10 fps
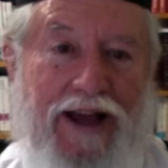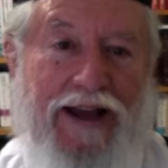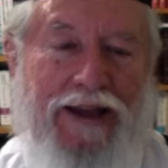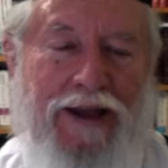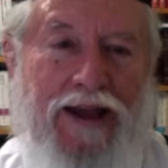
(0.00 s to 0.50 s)

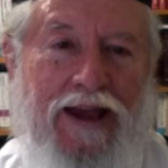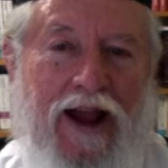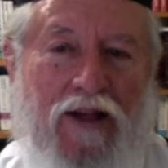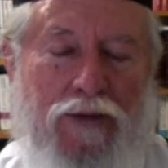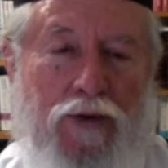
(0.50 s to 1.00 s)
like,
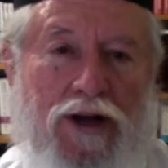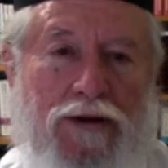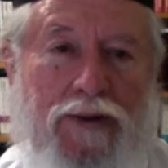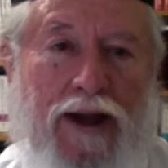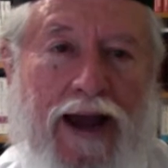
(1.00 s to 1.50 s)
and then we'll
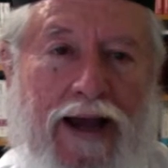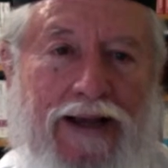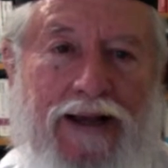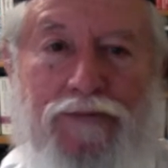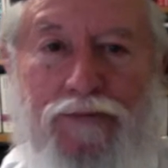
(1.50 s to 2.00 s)
come back
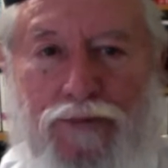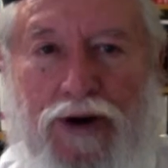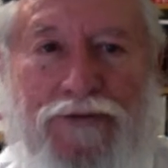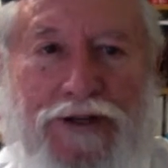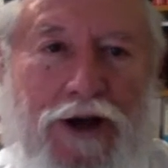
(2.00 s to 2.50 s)
and
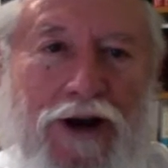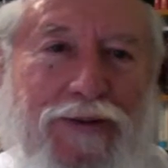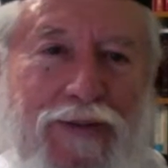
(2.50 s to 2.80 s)
briefly talk